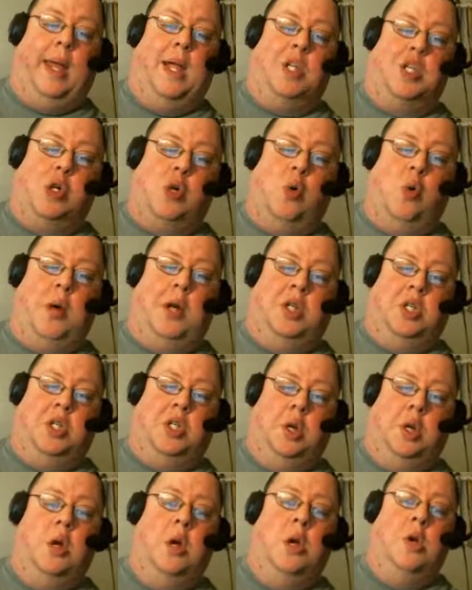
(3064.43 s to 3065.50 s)
it's going
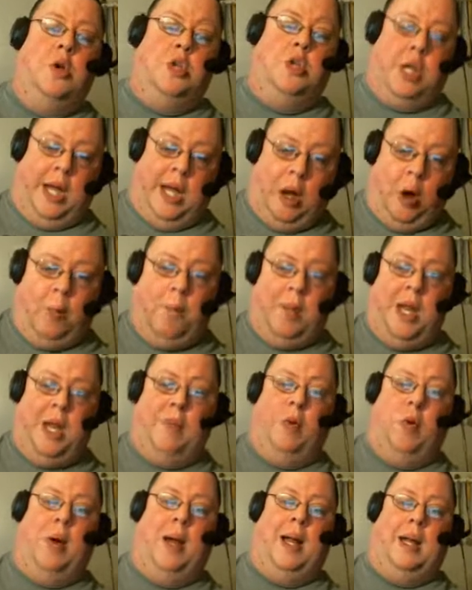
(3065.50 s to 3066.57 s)
to help
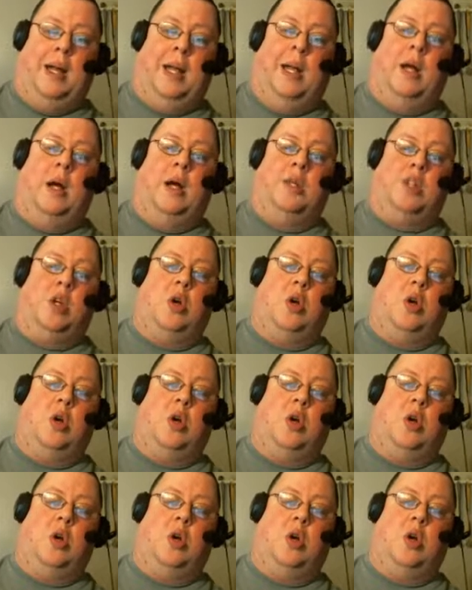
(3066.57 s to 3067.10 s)
people and get us